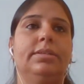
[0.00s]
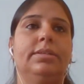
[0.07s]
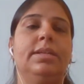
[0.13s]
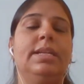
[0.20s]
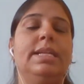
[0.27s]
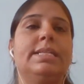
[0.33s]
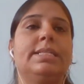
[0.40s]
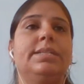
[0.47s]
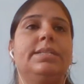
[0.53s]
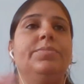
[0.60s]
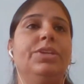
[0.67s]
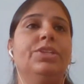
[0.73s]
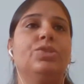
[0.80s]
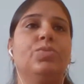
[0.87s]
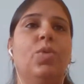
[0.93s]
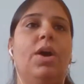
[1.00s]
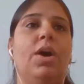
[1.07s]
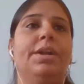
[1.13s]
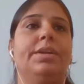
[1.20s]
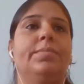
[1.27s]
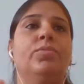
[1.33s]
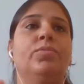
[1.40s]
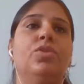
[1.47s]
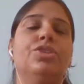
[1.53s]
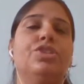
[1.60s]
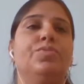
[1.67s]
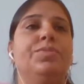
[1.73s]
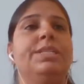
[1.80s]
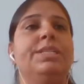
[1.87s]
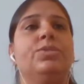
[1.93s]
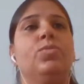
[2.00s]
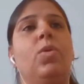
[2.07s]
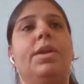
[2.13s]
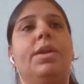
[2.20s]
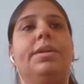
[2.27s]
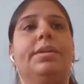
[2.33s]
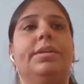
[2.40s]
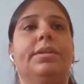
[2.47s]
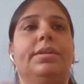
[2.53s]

Least like. means what? Most means what?